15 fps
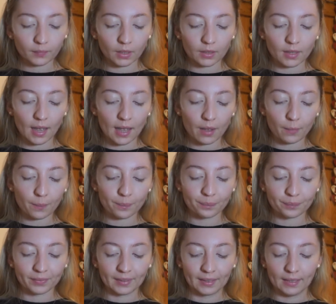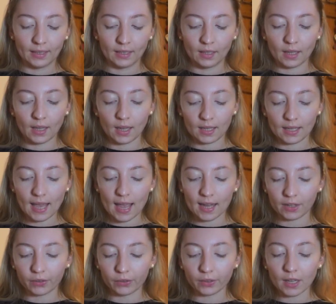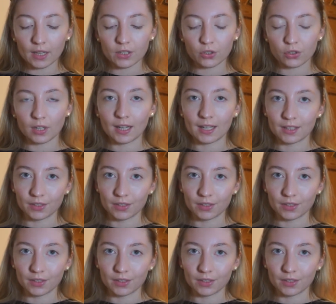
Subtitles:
Now, again, I couldn't get a straight answer.